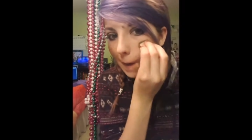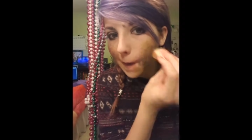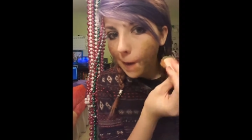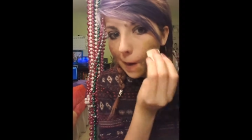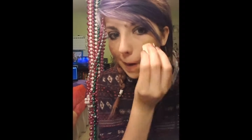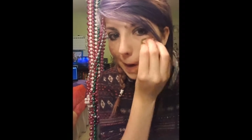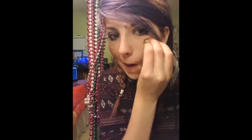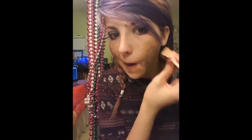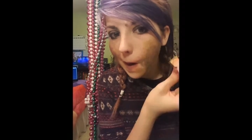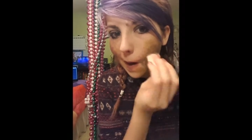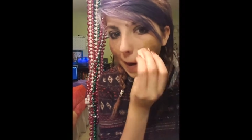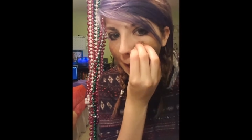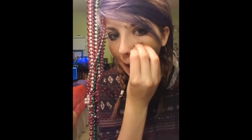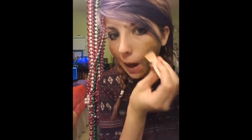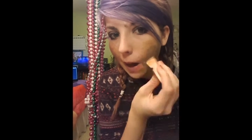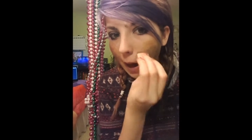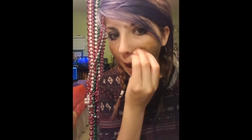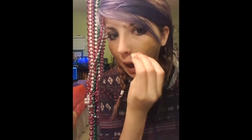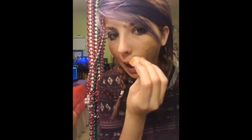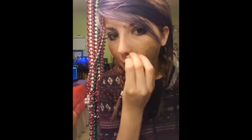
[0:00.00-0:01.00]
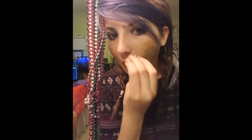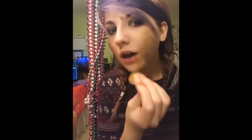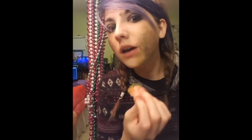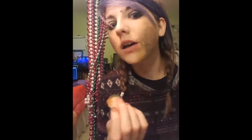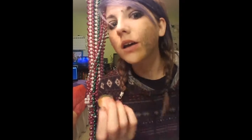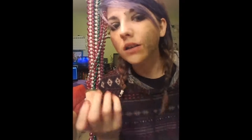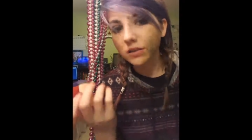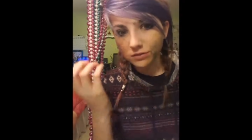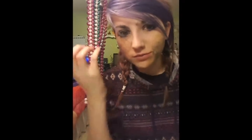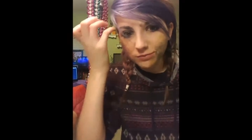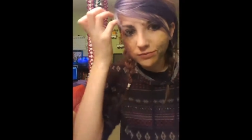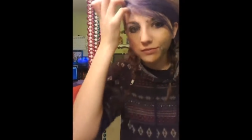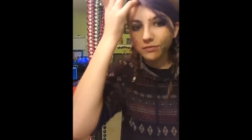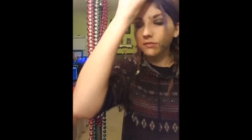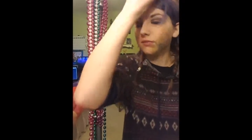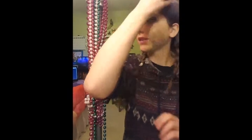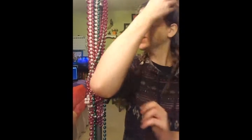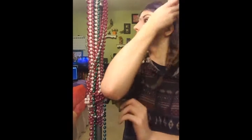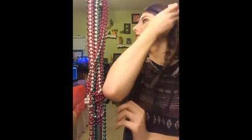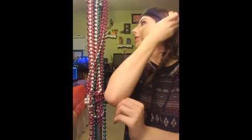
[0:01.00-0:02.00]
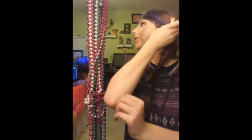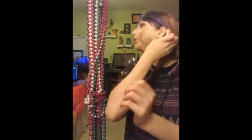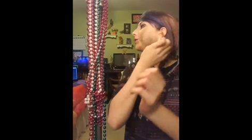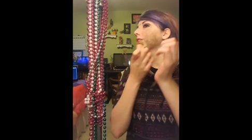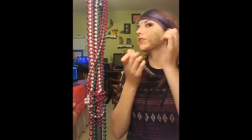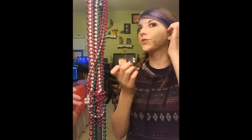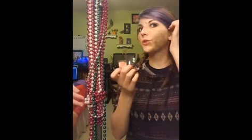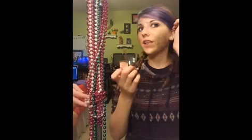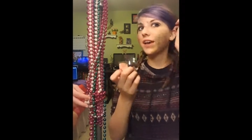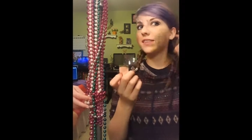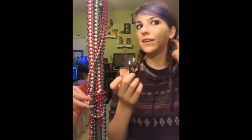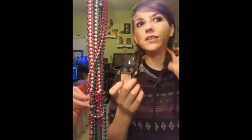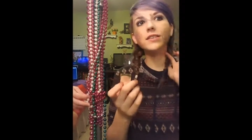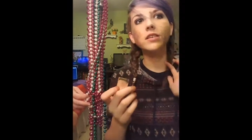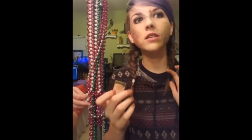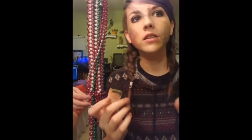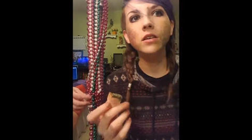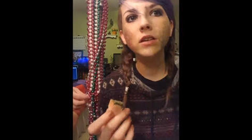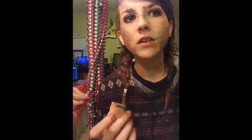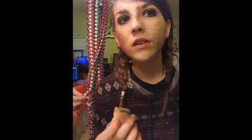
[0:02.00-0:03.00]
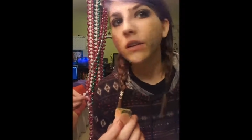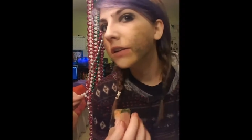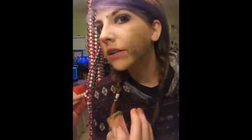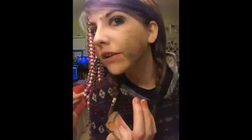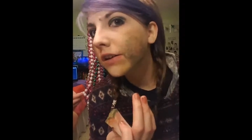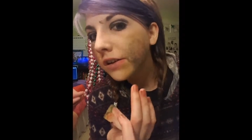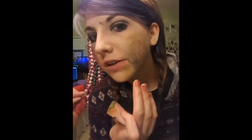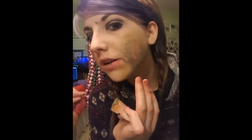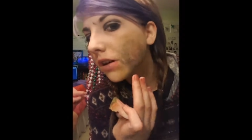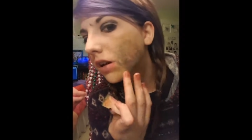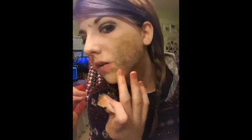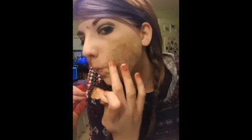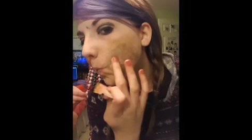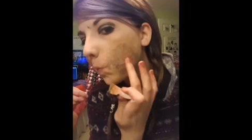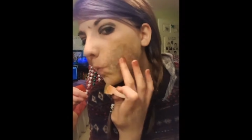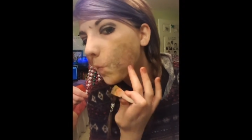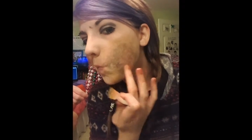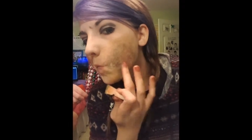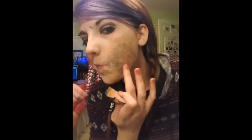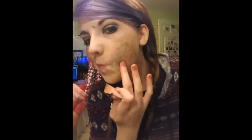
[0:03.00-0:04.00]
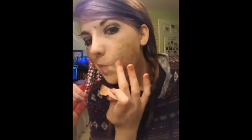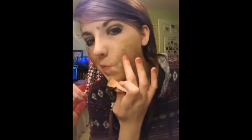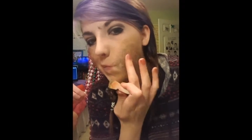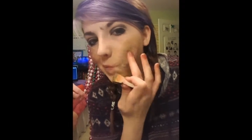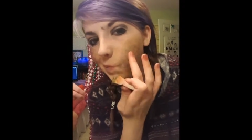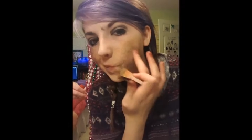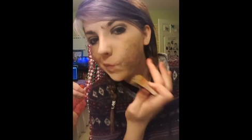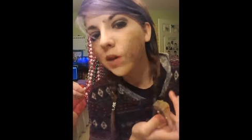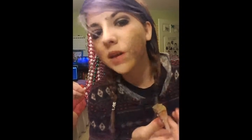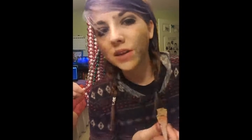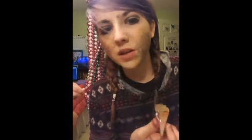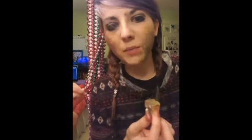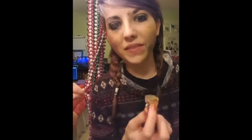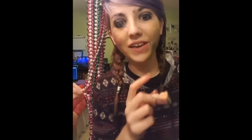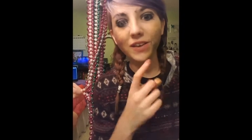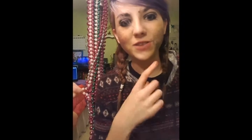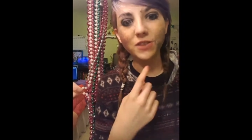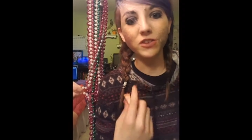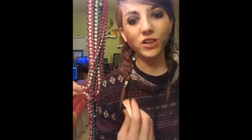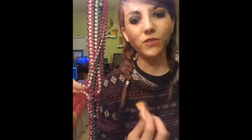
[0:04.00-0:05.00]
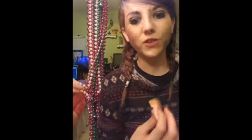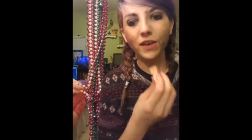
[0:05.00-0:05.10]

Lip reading: Wow, I need to get a life besides hanging out with my best friend.